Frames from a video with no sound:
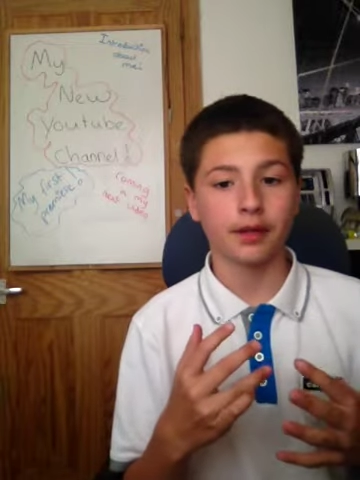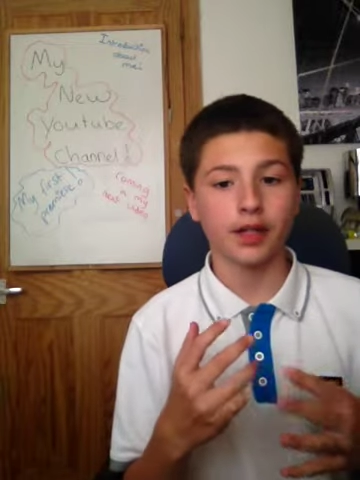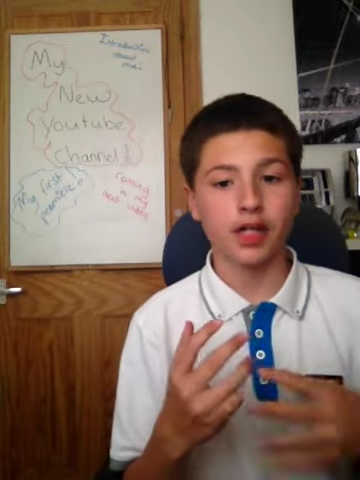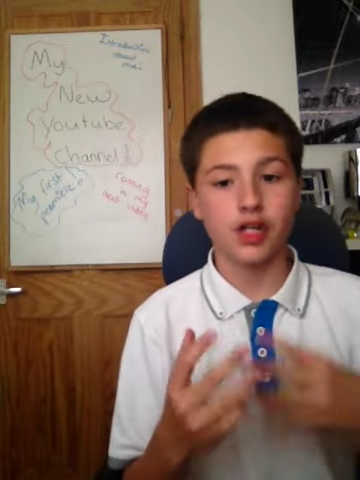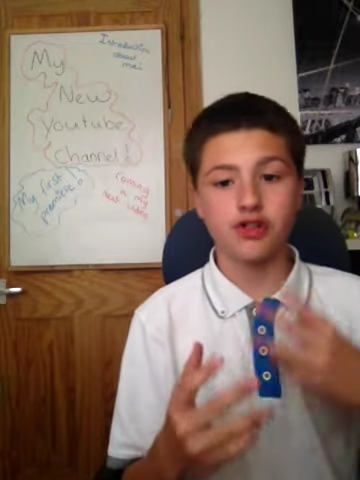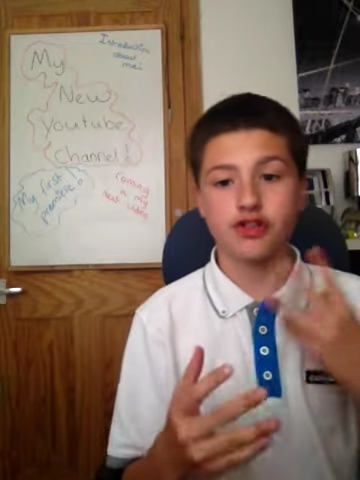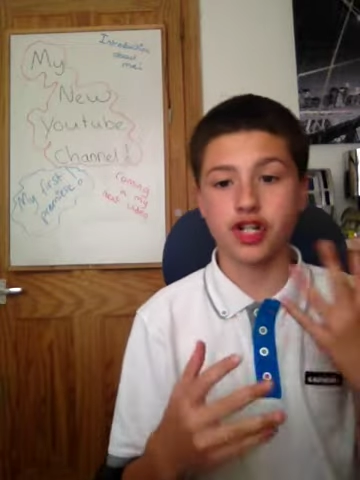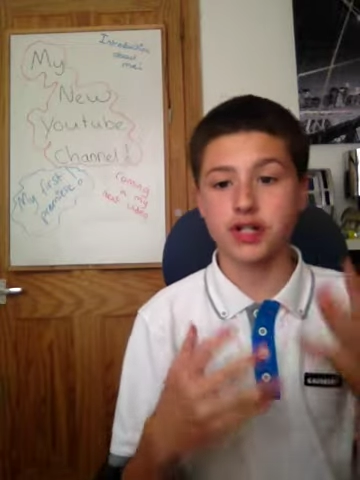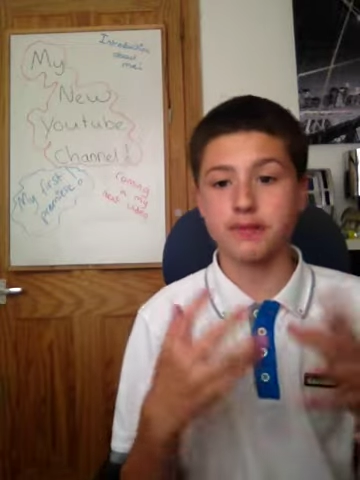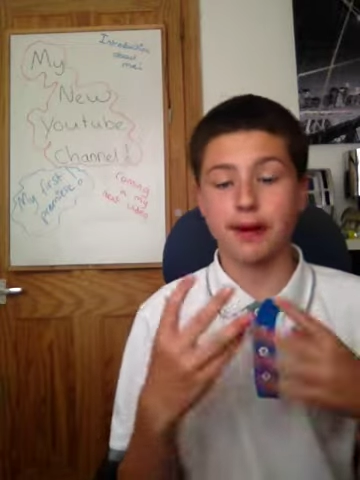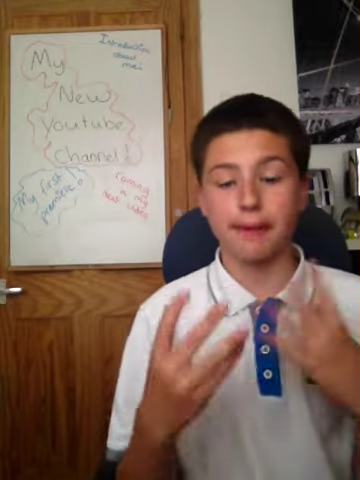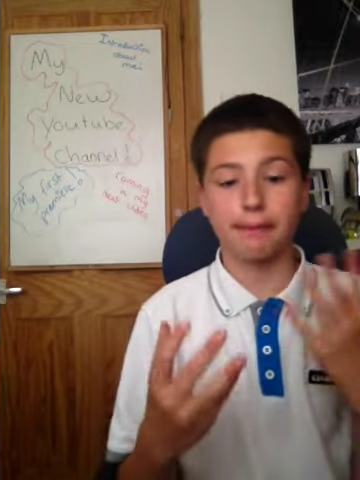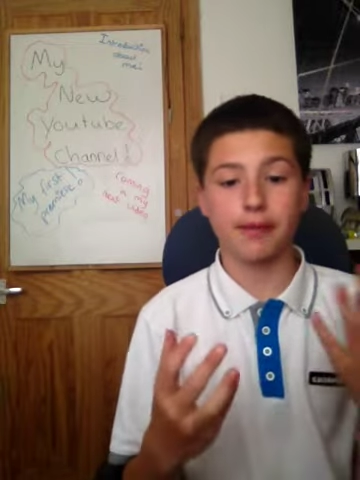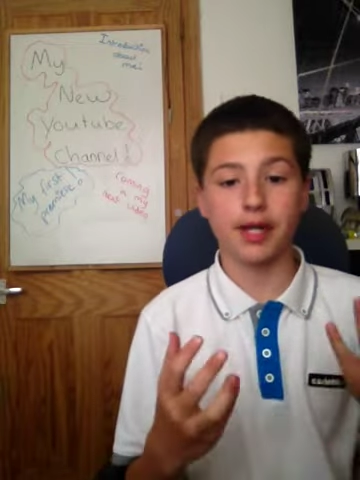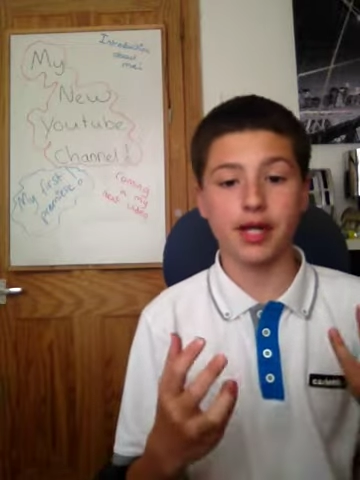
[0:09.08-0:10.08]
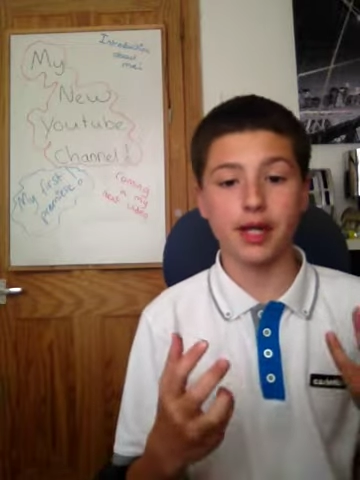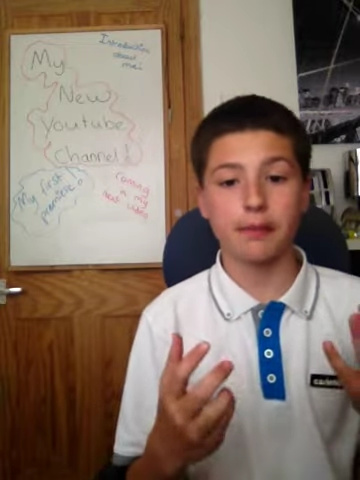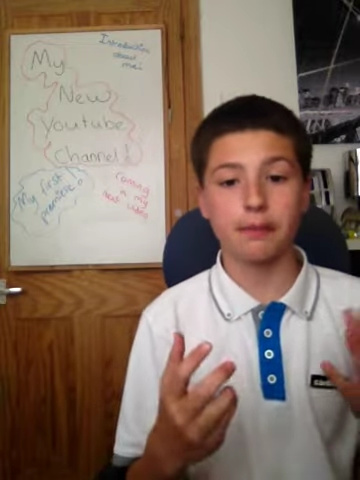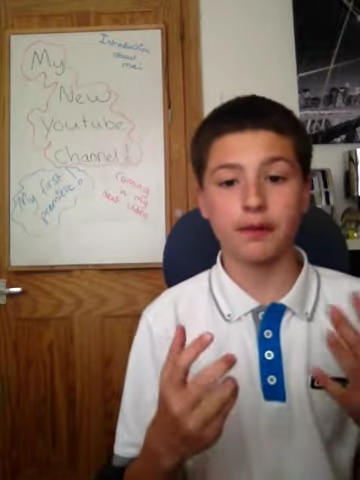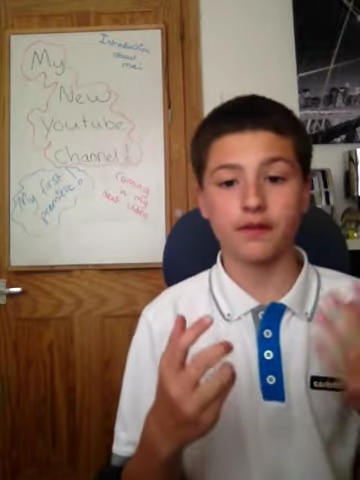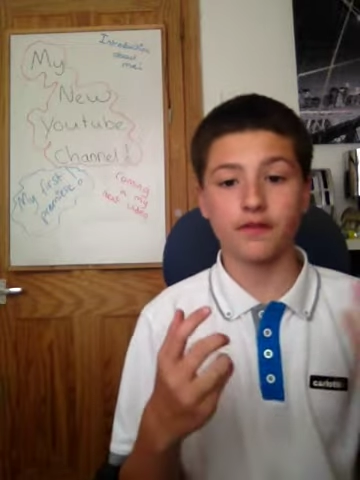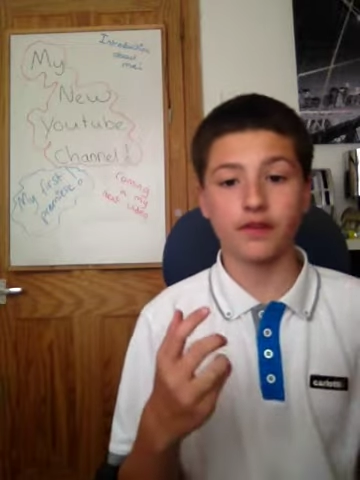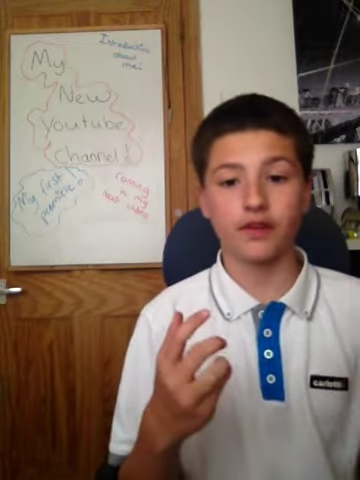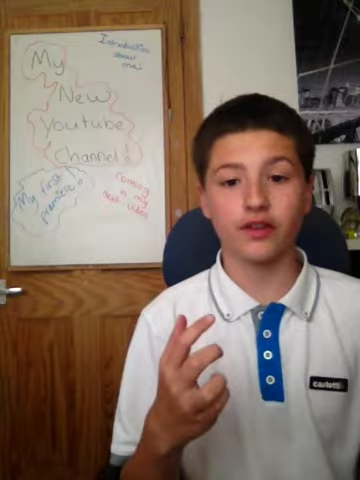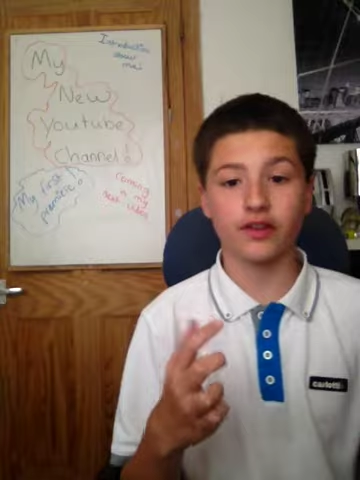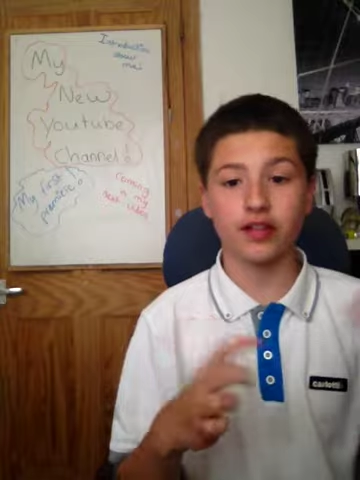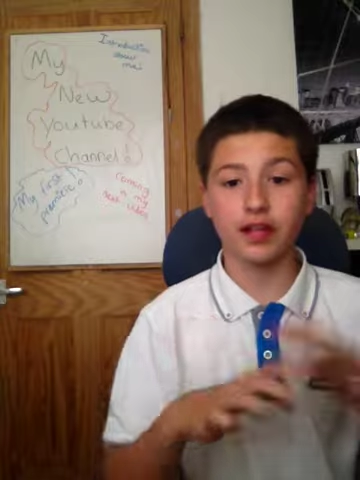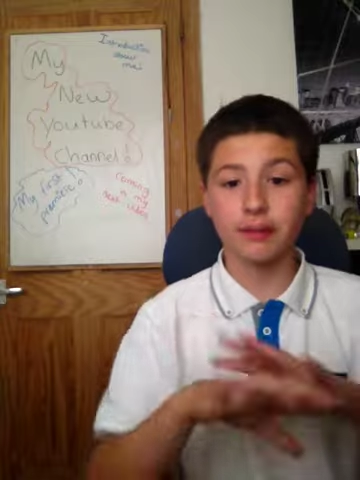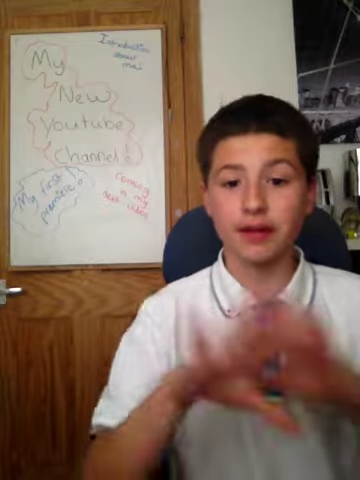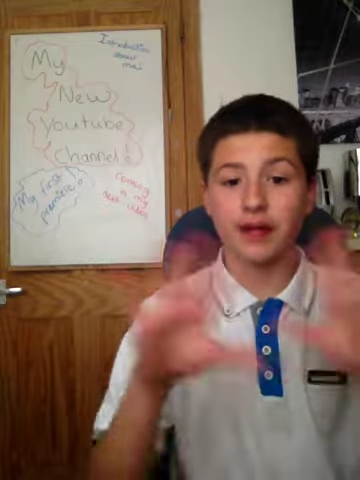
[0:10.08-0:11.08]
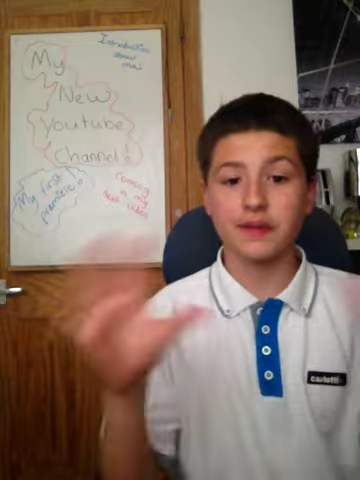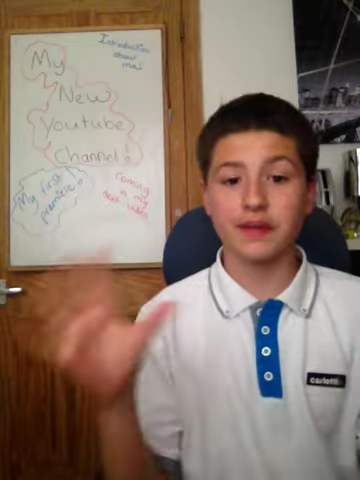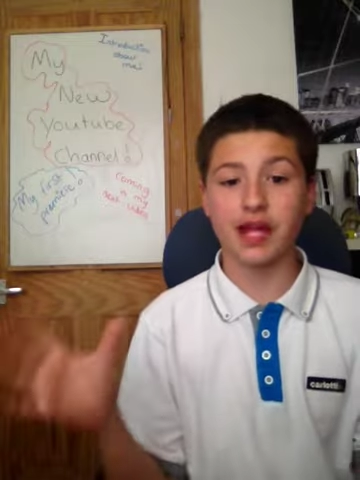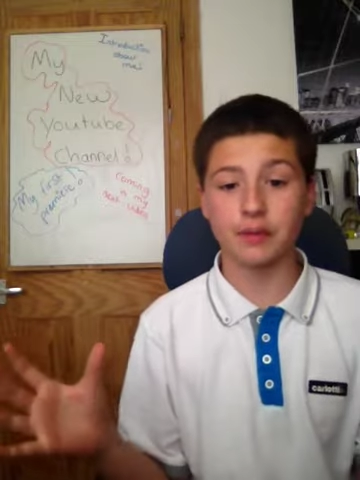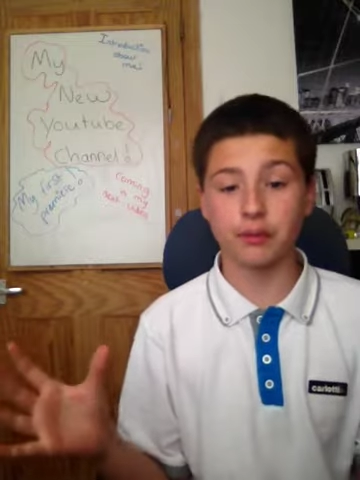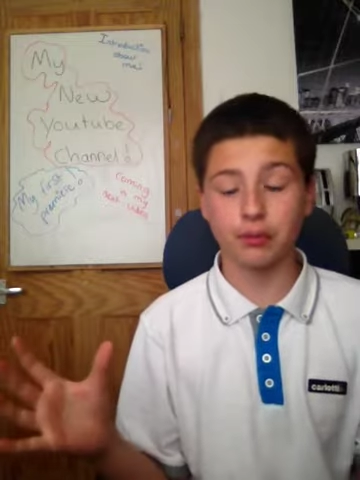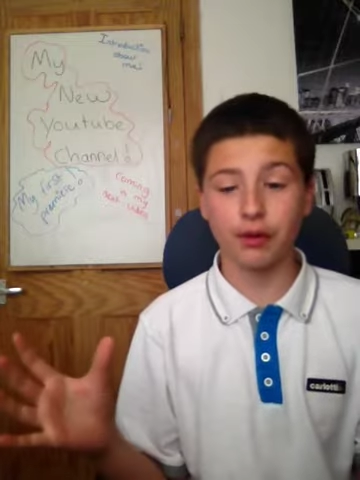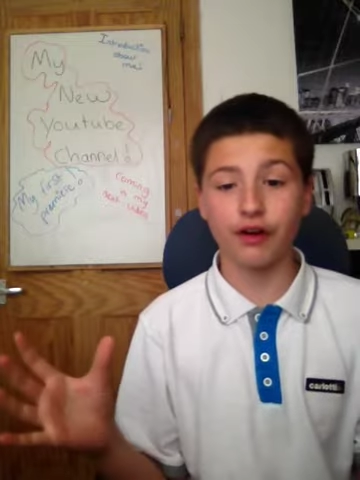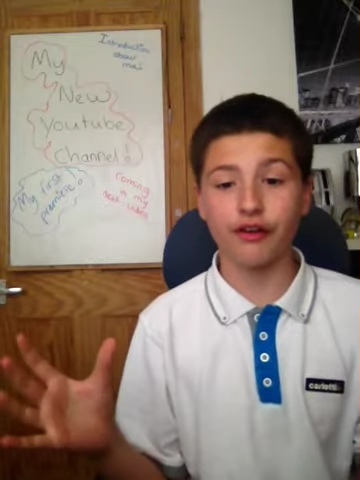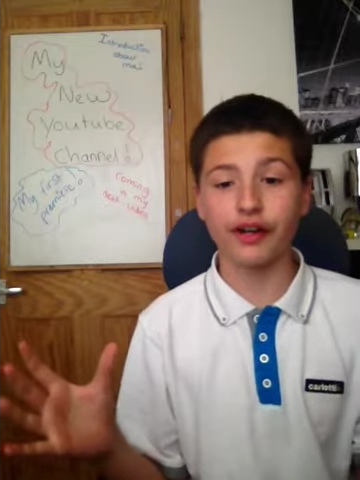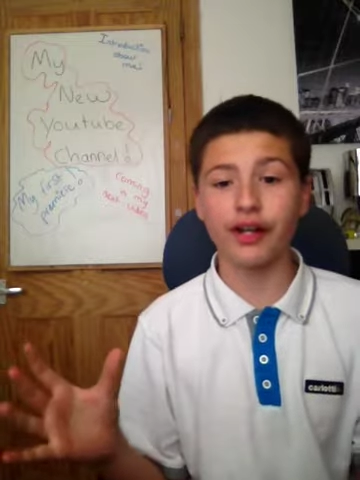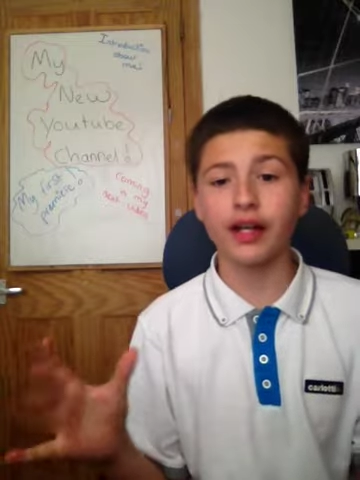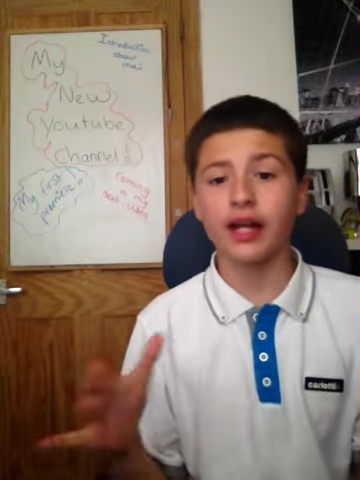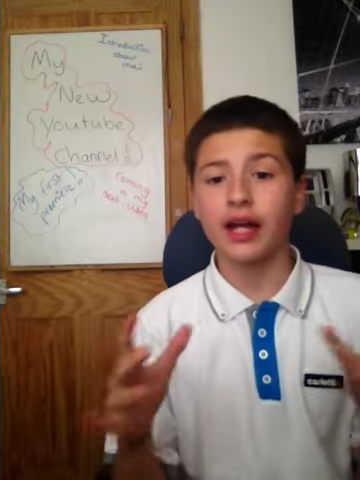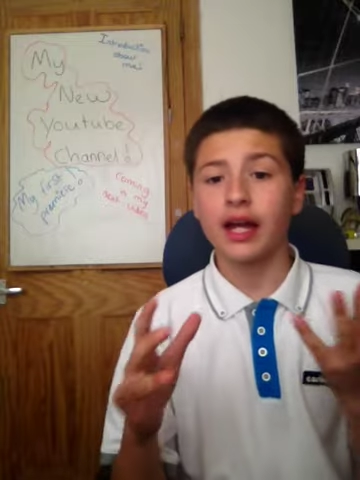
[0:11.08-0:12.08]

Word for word: introduction about me, but firstly, my name is Adam Murray,